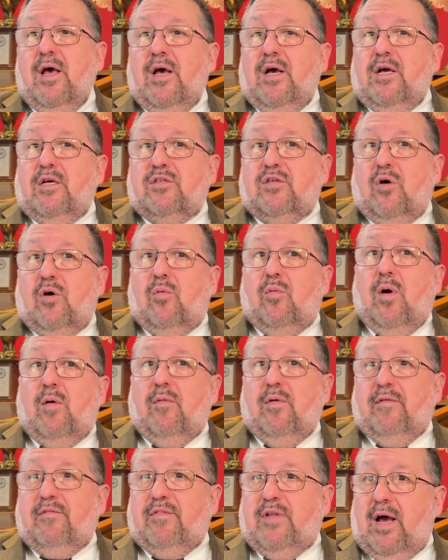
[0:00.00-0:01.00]
So what
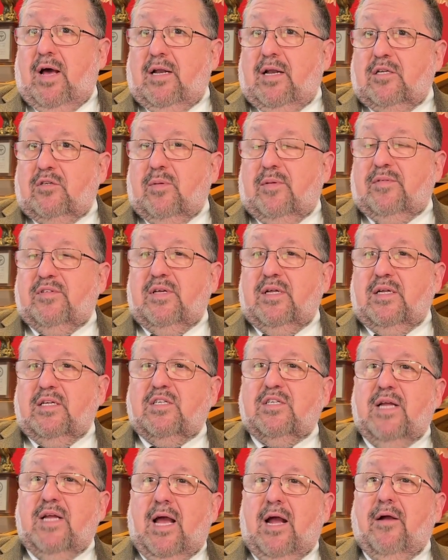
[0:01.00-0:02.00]
we've done is we've seen a
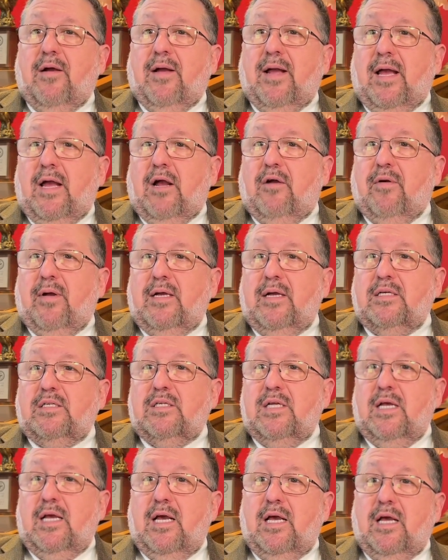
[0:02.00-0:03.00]
staggering
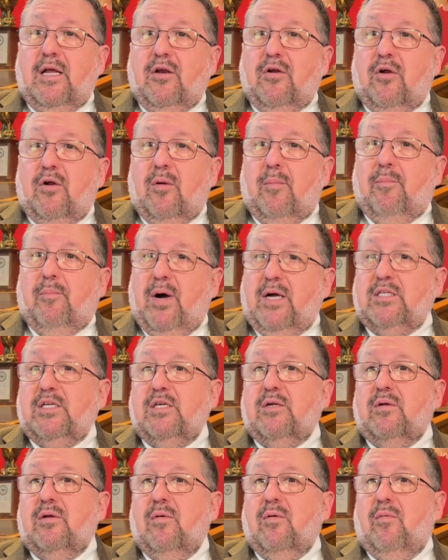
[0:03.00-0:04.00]
increase in her
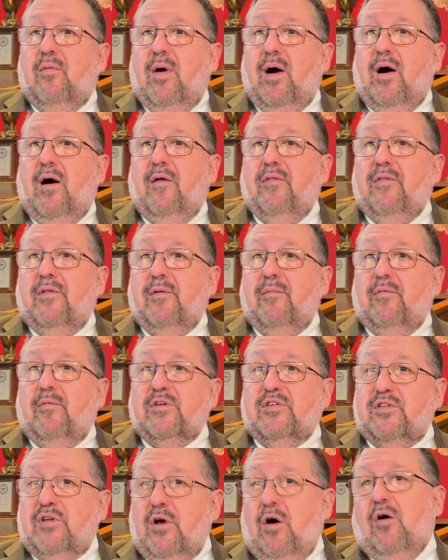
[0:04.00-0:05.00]
budget, while the
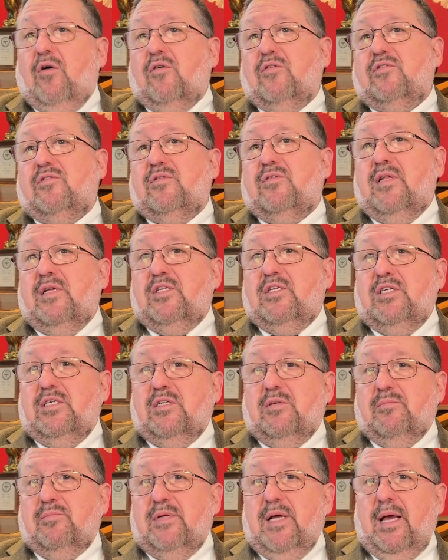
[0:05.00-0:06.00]
results that
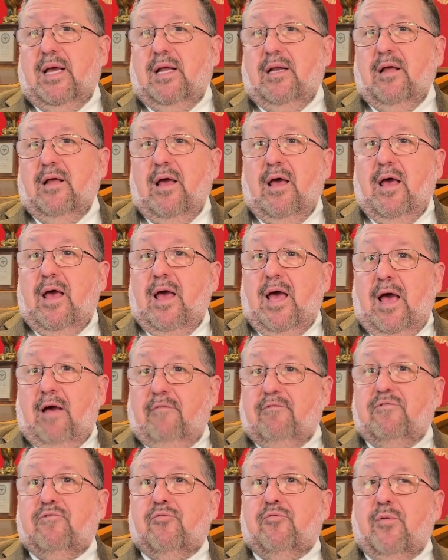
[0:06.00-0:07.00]
she's obtained have
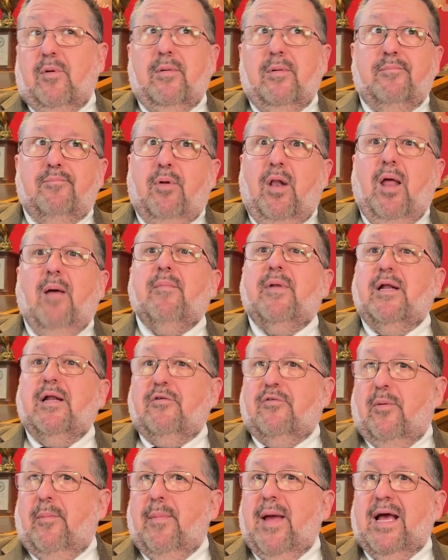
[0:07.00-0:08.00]
plummeted
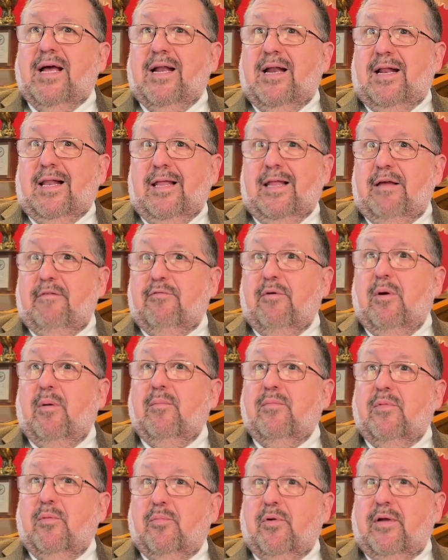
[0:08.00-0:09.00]
dramatically
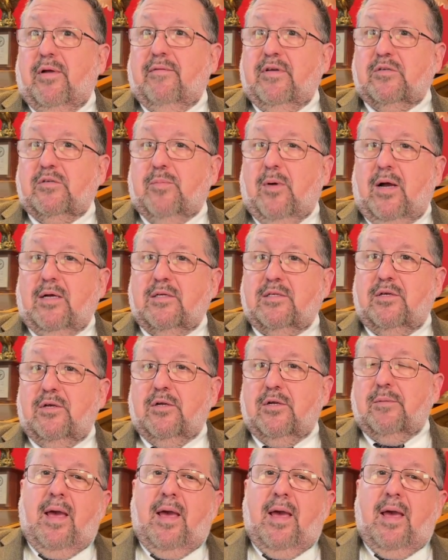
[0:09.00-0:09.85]
from the previous prosecutor.